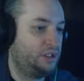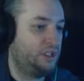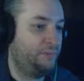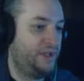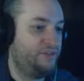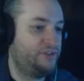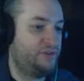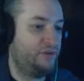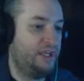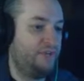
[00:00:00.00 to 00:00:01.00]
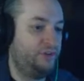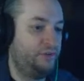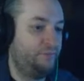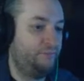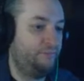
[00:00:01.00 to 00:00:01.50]
Come to have a story, have
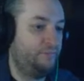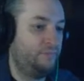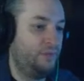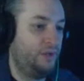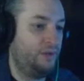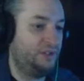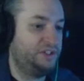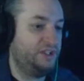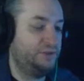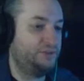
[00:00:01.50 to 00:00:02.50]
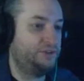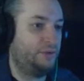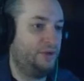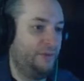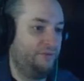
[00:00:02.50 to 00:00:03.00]
you? Oh, I'll tell you a
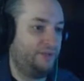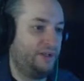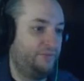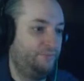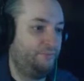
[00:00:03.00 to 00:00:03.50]
story, my friend.